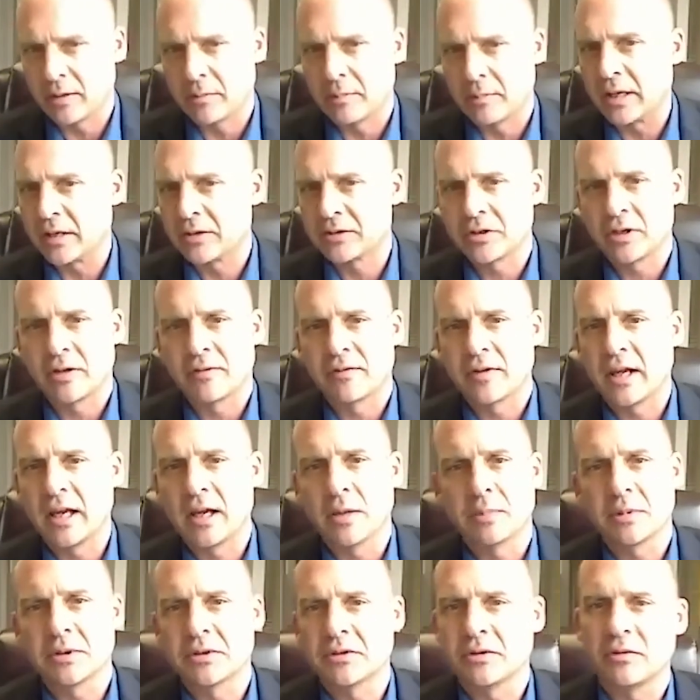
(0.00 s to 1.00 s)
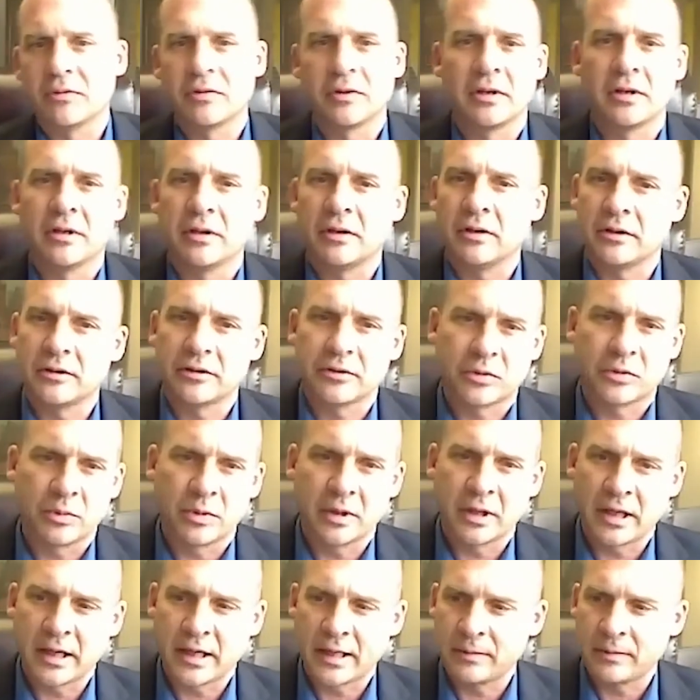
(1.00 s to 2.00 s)
Microsoft campus over the years. We
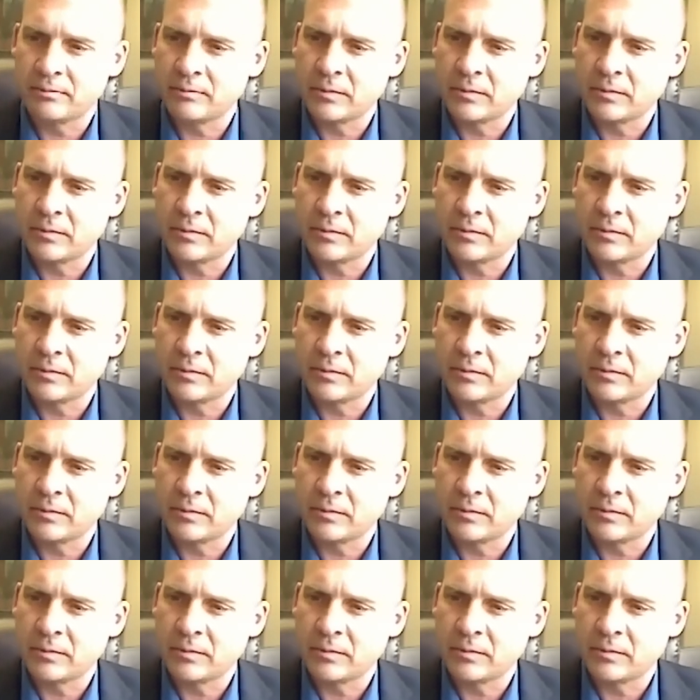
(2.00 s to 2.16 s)
got